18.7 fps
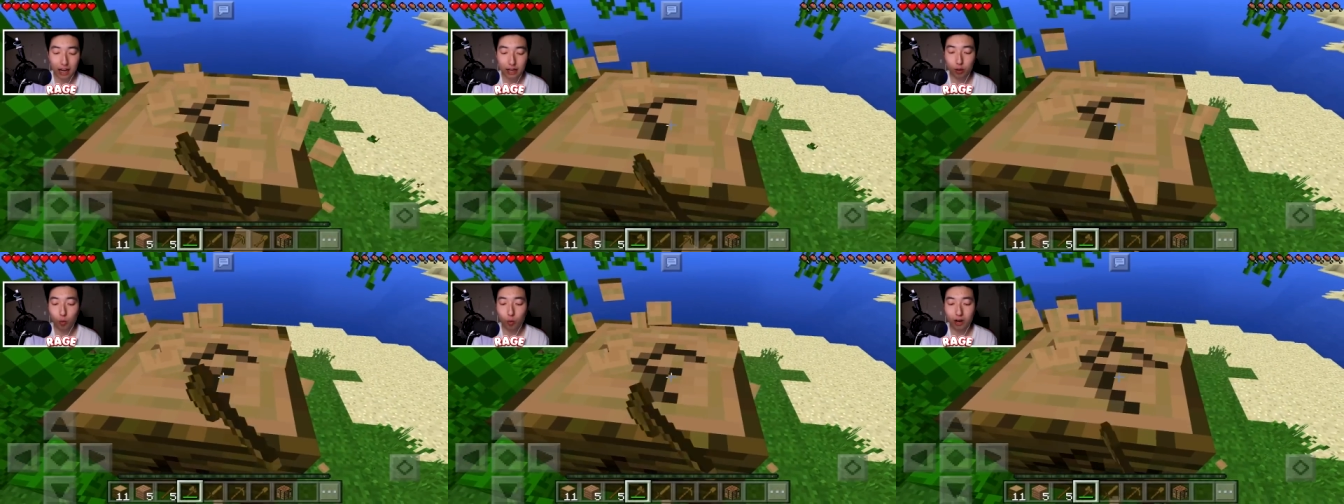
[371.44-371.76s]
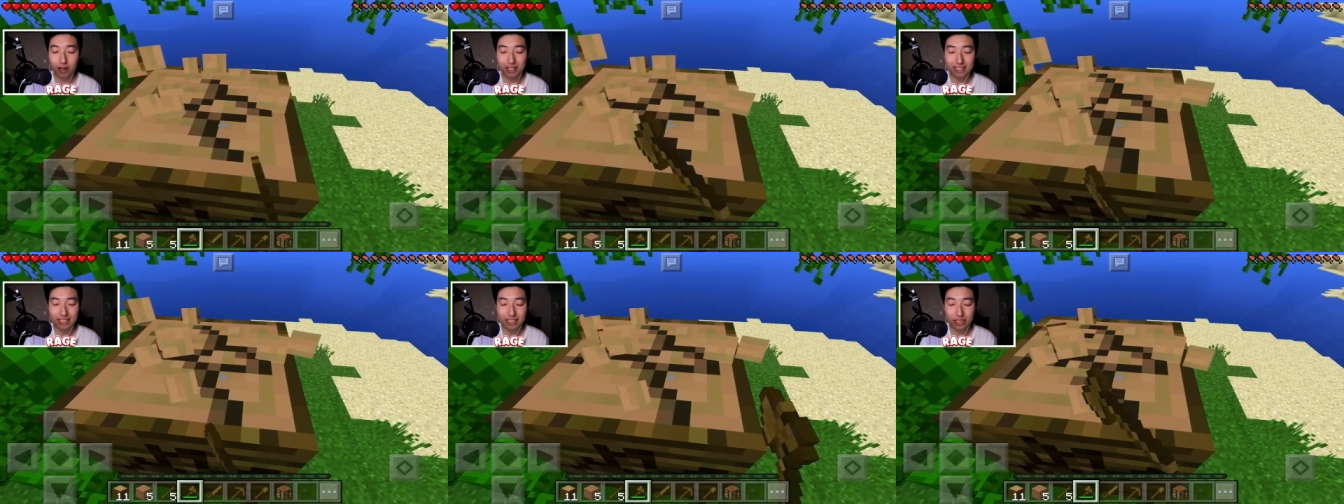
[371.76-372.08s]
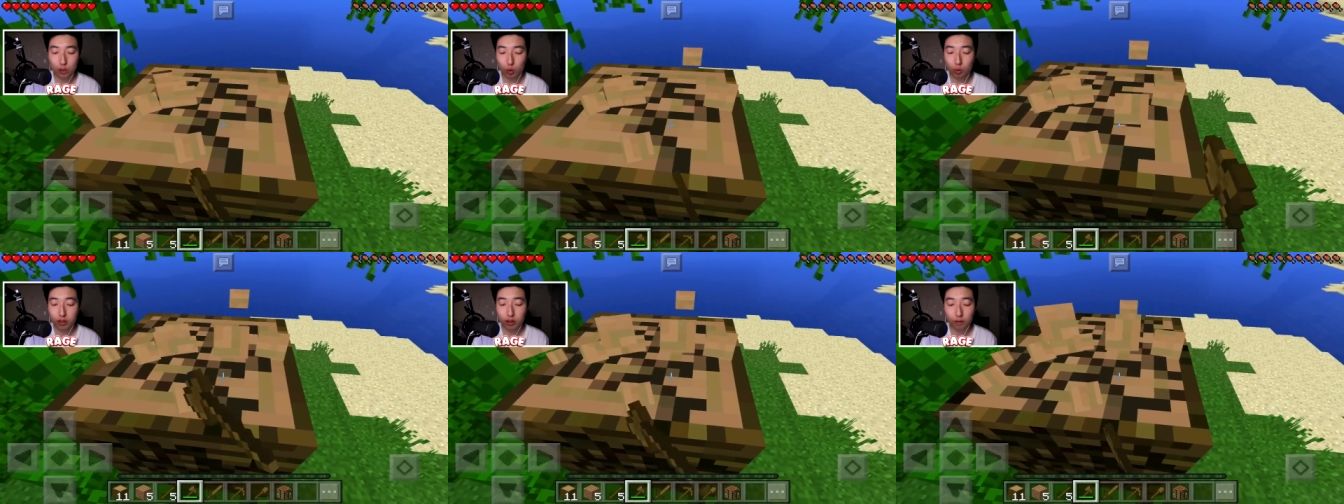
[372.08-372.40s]
I don't want to
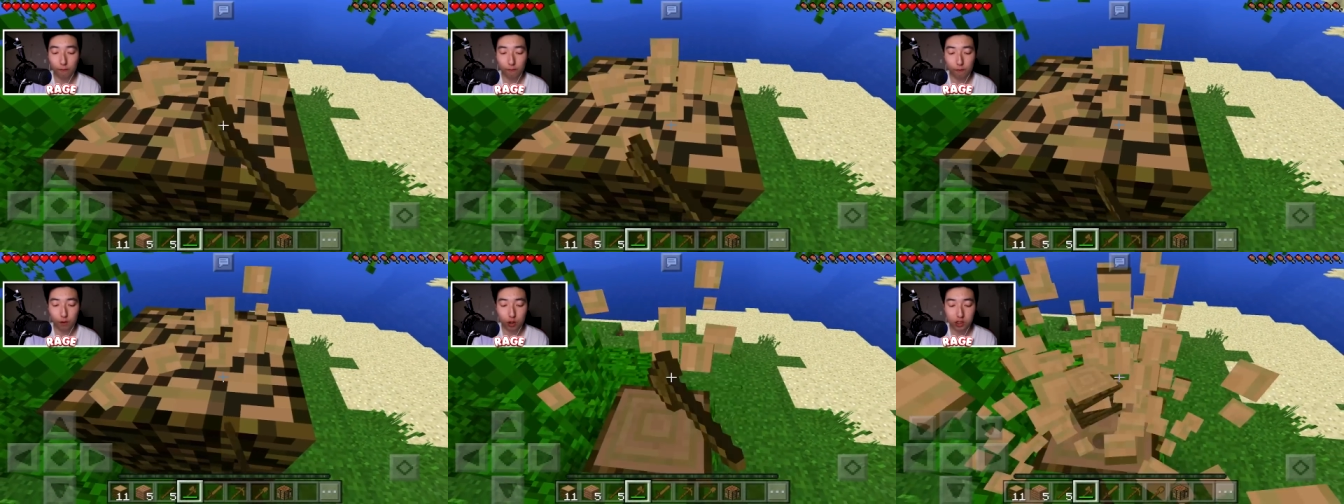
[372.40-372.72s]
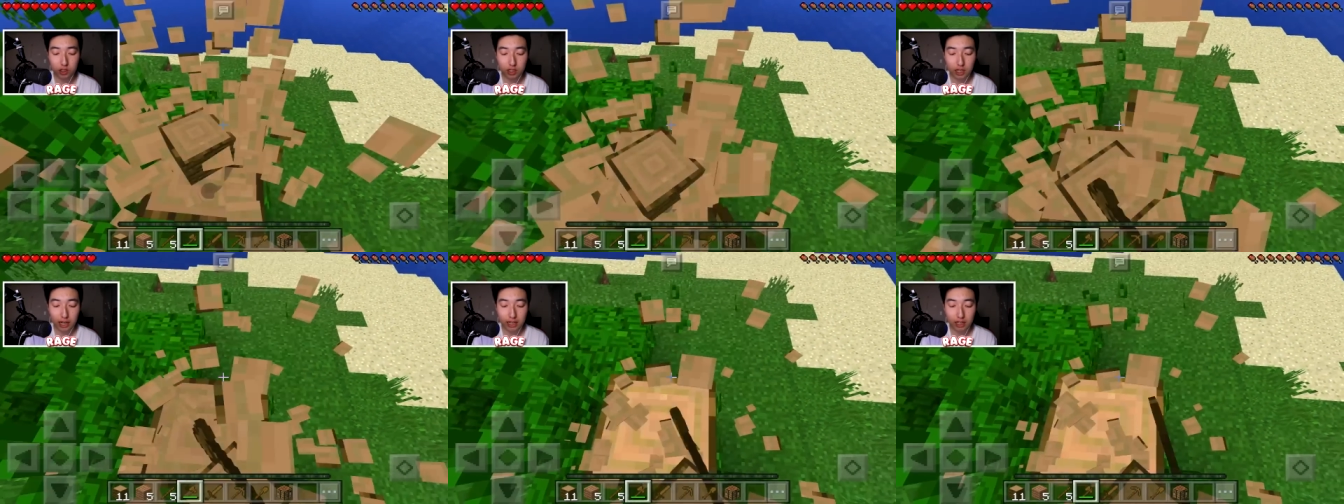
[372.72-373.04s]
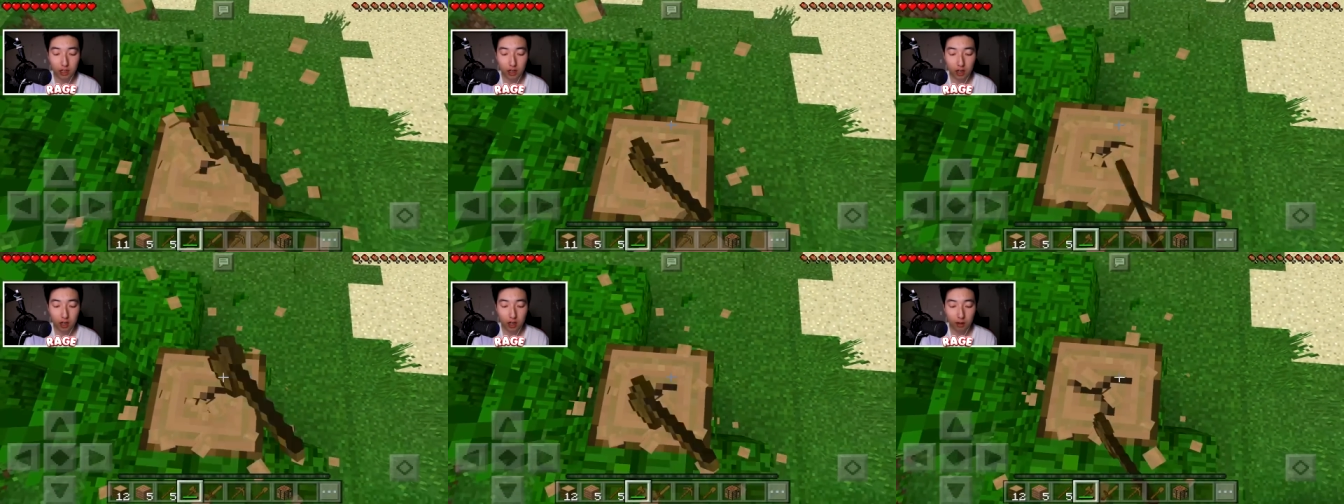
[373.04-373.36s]
deal with the first night